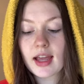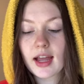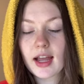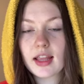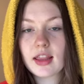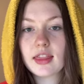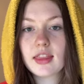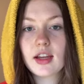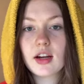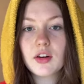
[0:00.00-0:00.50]

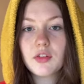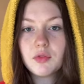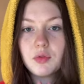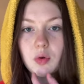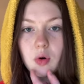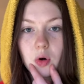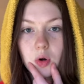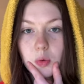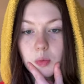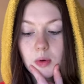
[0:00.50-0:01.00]
and
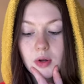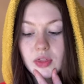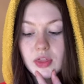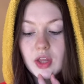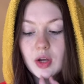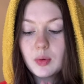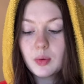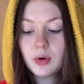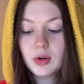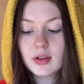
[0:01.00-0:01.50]
therefore what
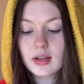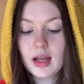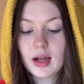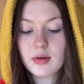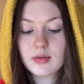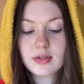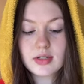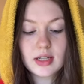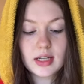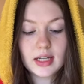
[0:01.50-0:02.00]
they were
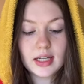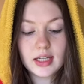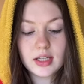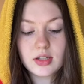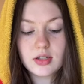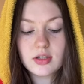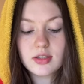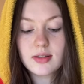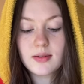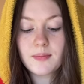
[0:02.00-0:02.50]
allowed to
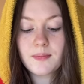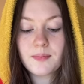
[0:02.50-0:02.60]
eat.